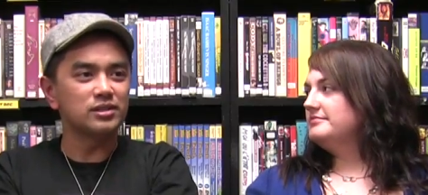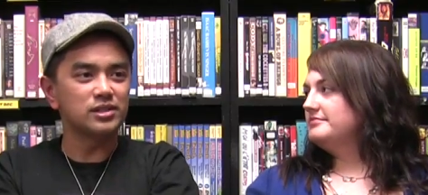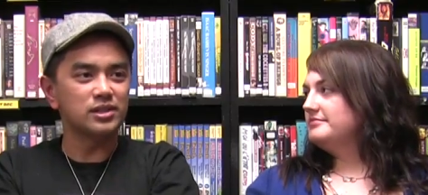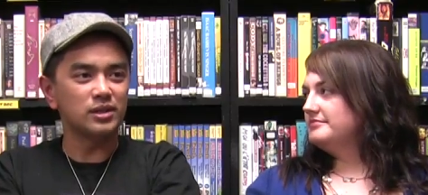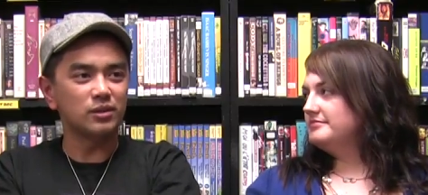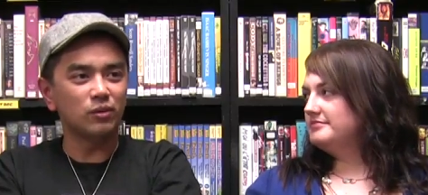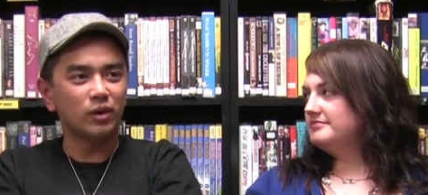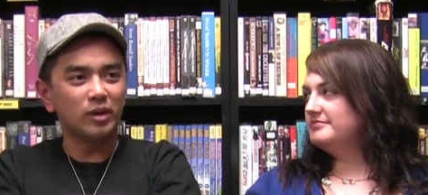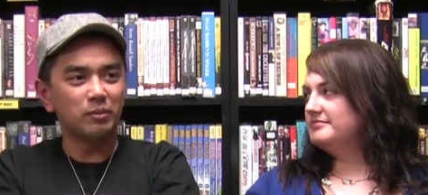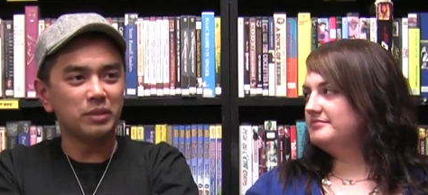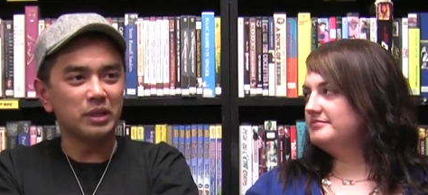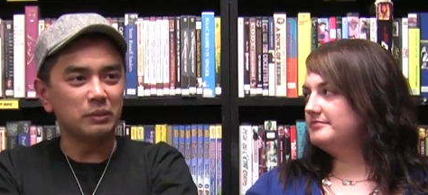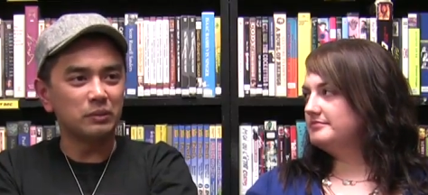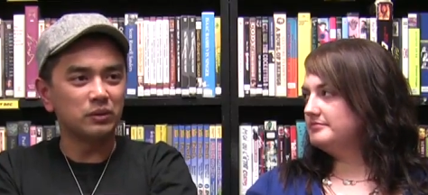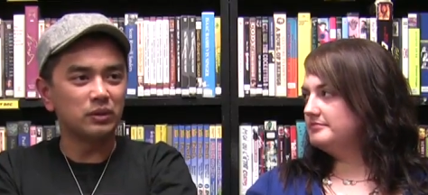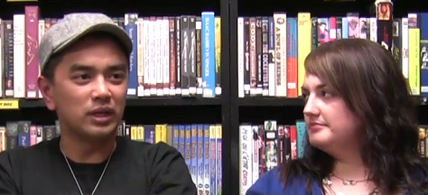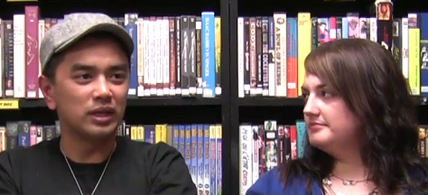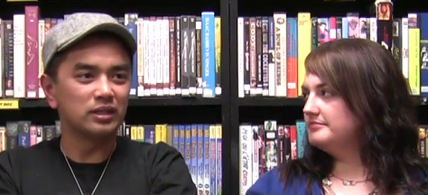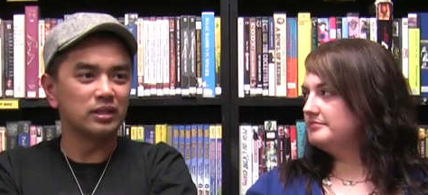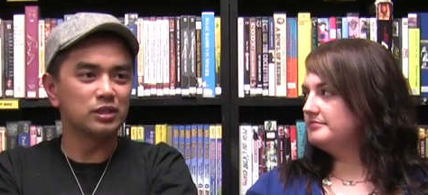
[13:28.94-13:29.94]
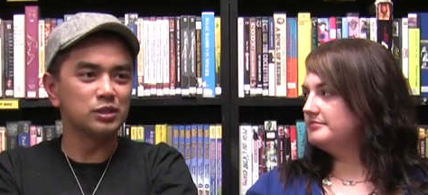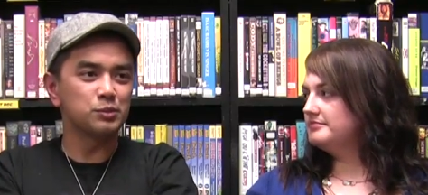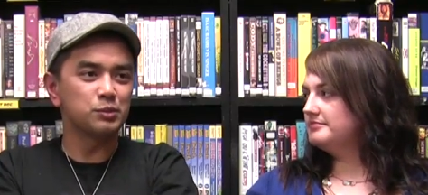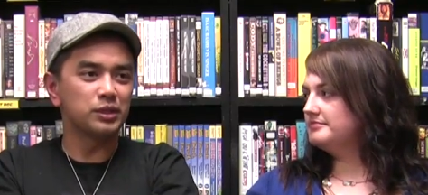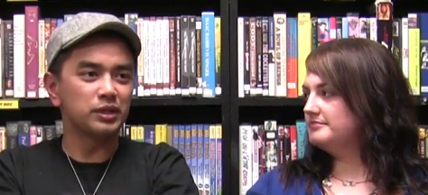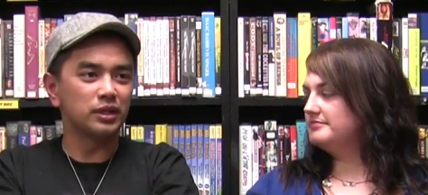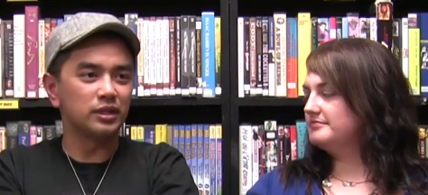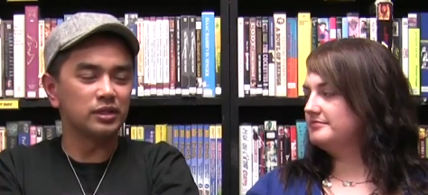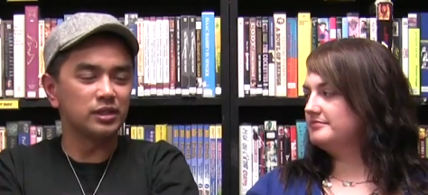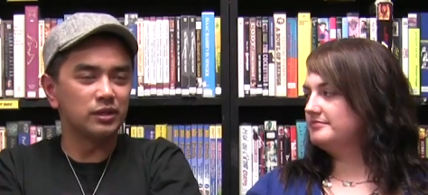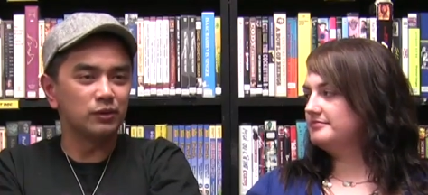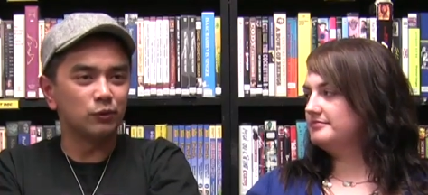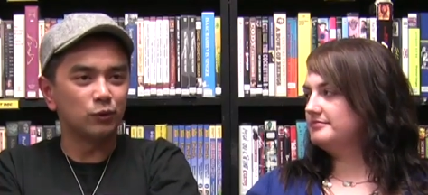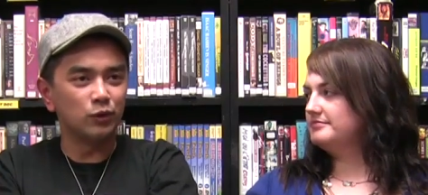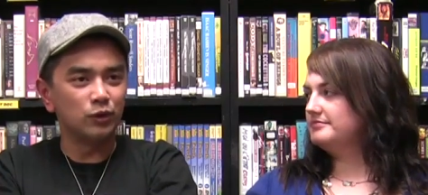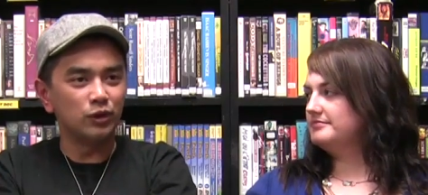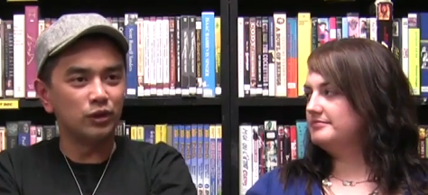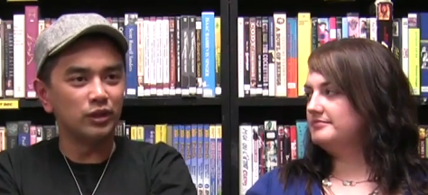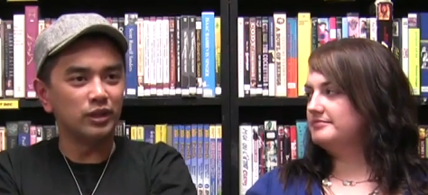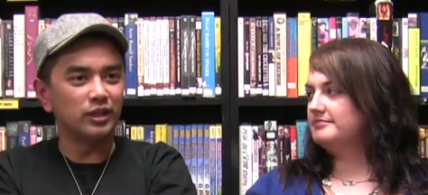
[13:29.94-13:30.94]
Speaker 1: see why people like this, but it
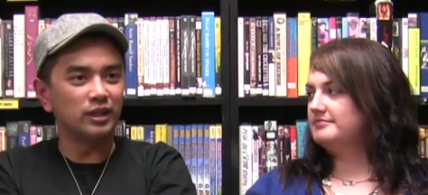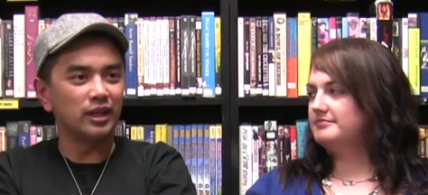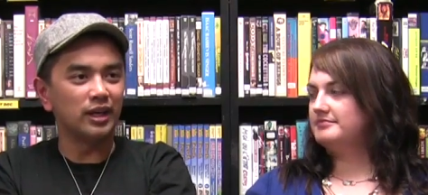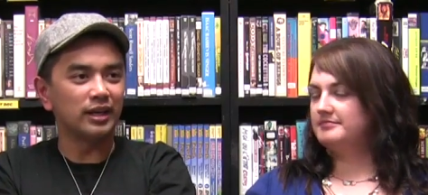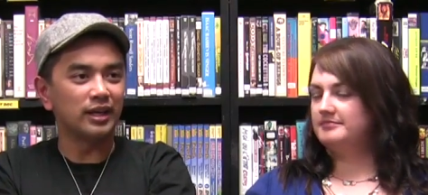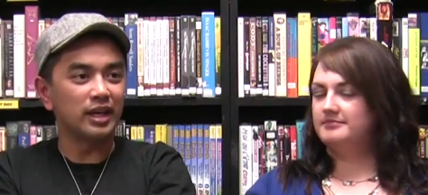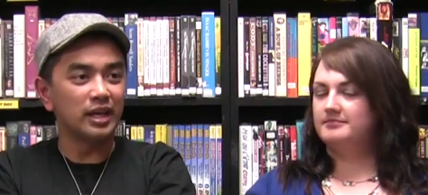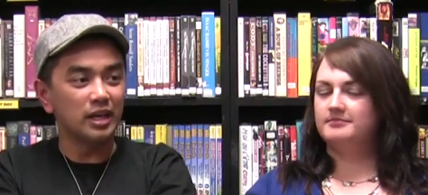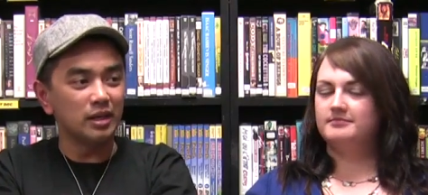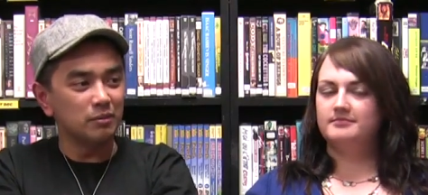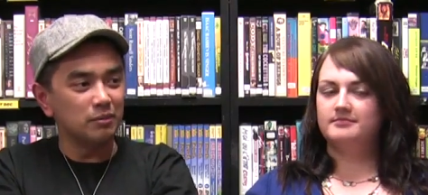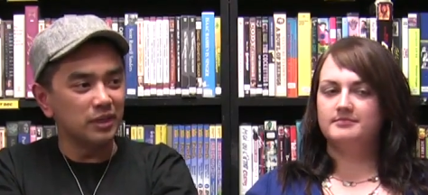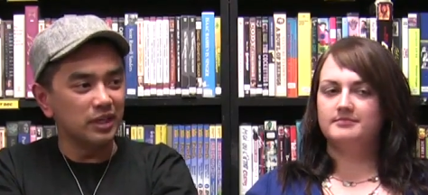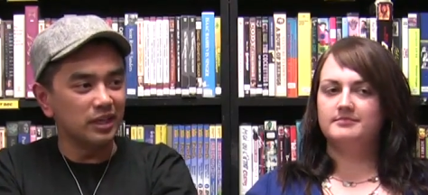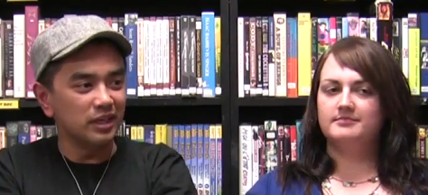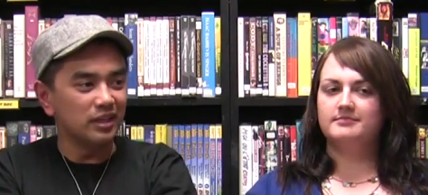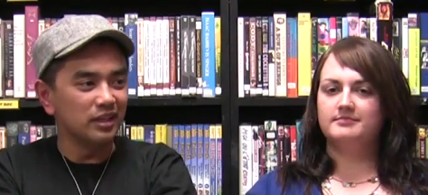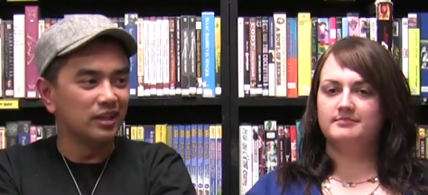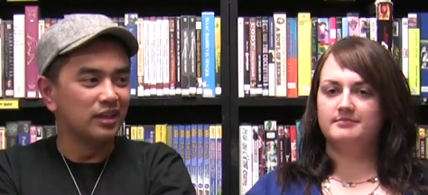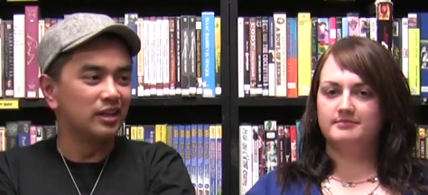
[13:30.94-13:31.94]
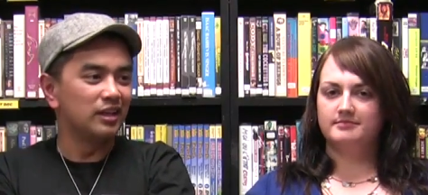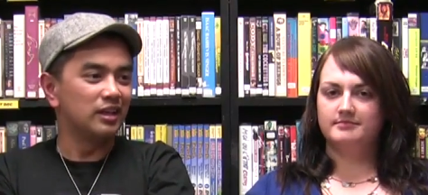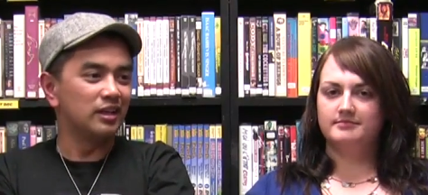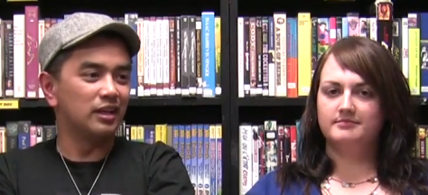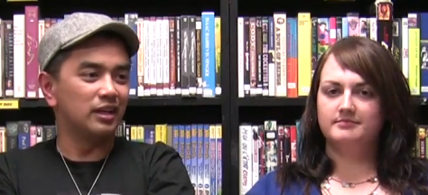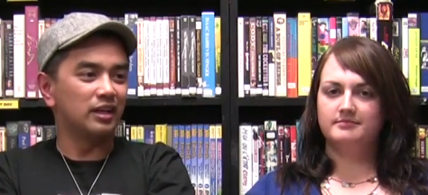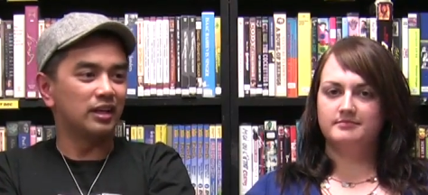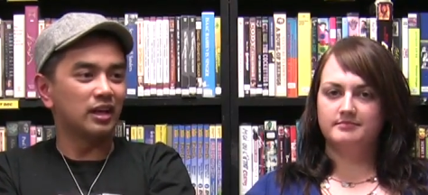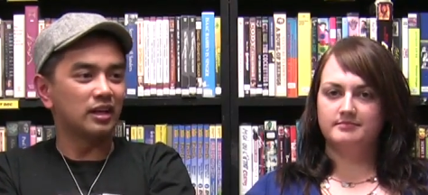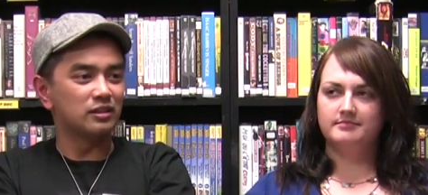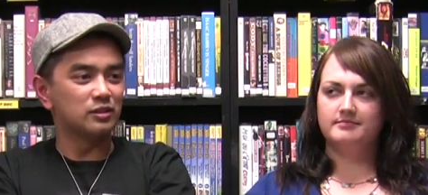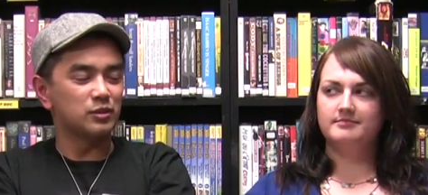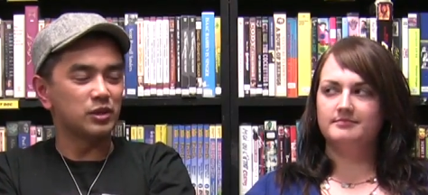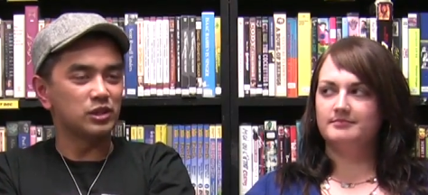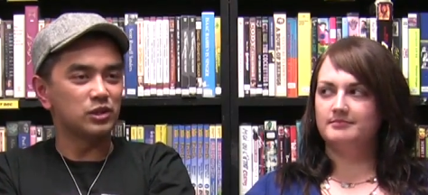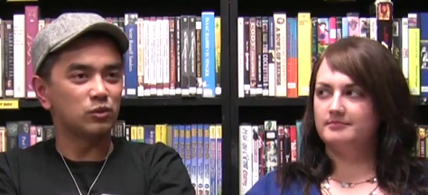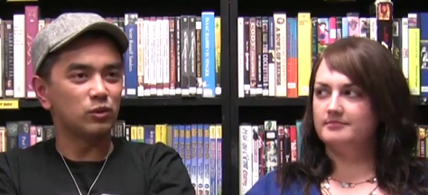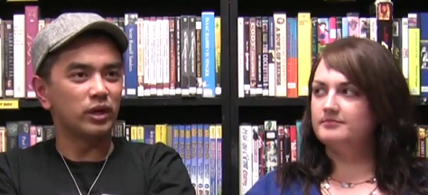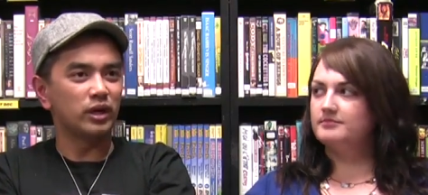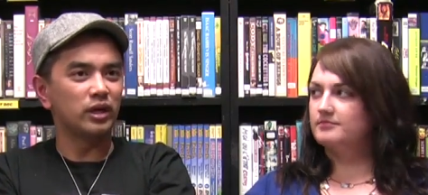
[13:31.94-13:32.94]
didn't really like hit me in any kind of
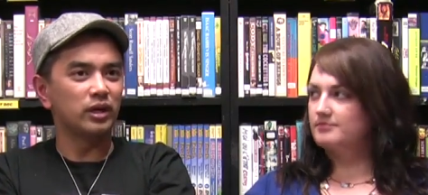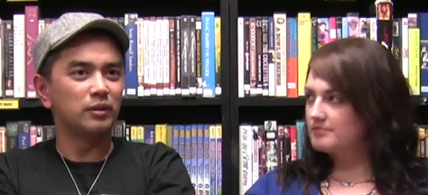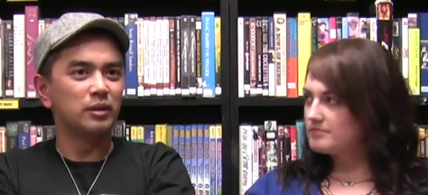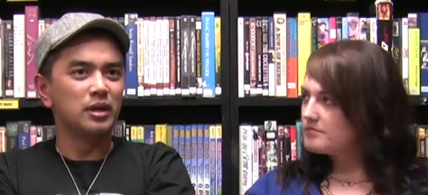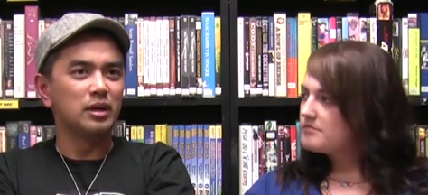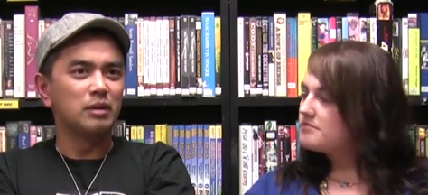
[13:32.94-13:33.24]
special way.